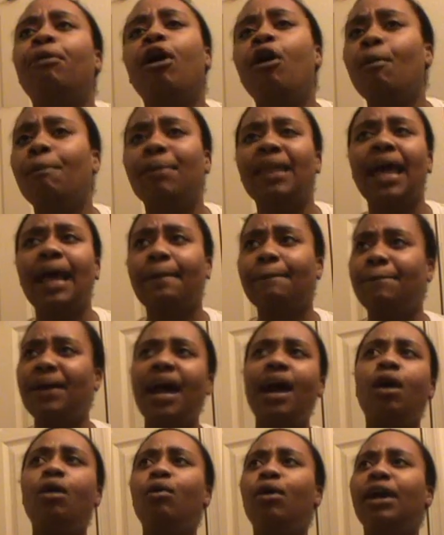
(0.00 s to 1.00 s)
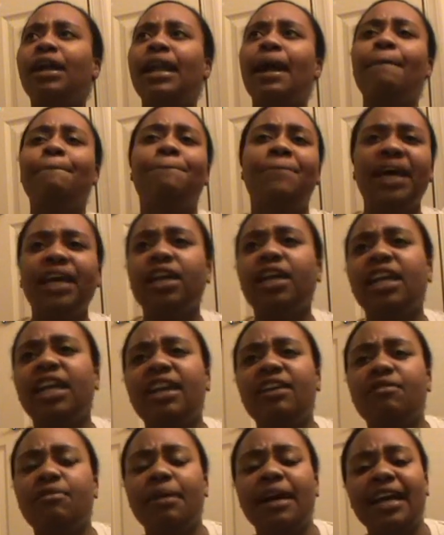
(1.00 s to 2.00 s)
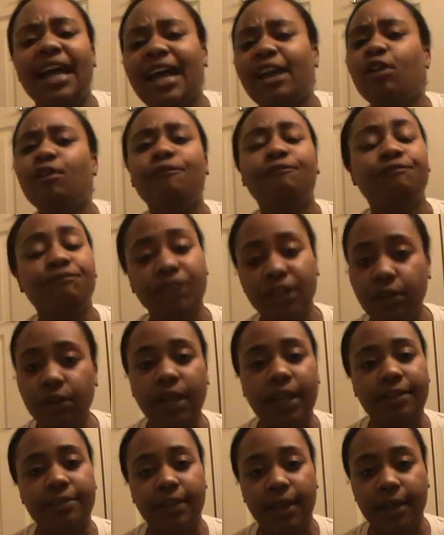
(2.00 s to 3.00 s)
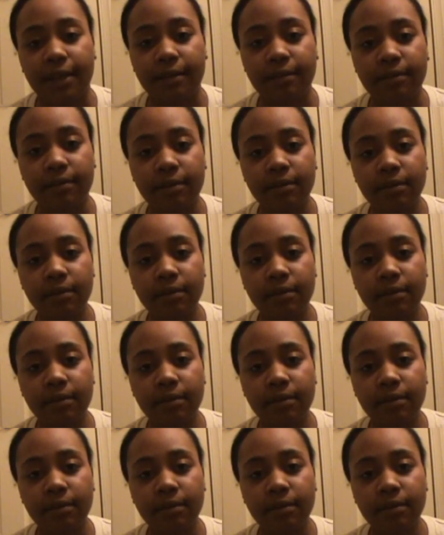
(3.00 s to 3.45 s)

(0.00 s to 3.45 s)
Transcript: pro-black power and I'm better than everybody. I don't feel like that.